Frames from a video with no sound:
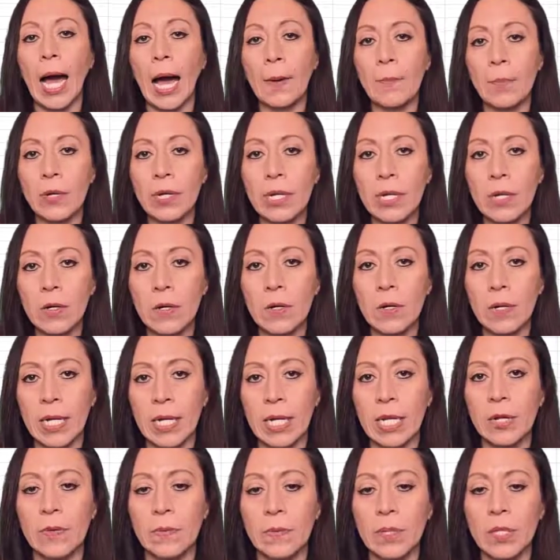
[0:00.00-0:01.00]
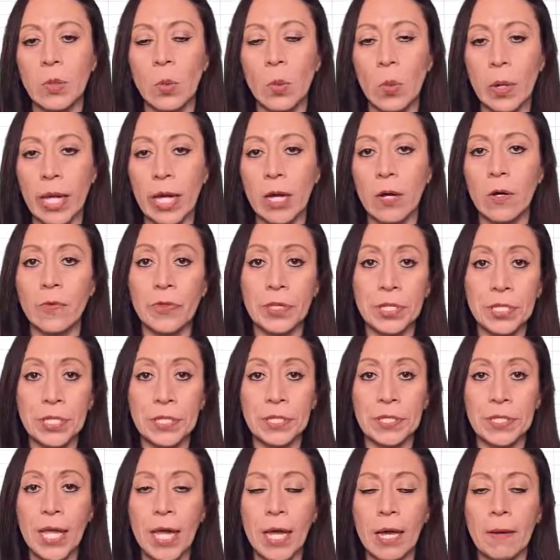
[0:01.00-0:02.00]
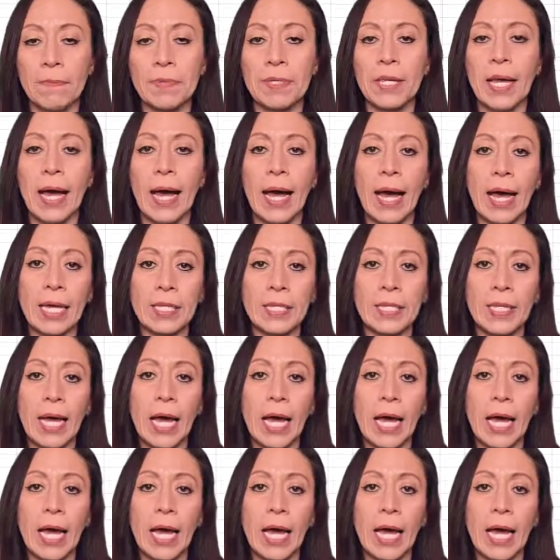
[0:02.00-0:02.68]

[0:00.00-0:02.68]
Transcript: I'm gonna go a little bit quick on these steps as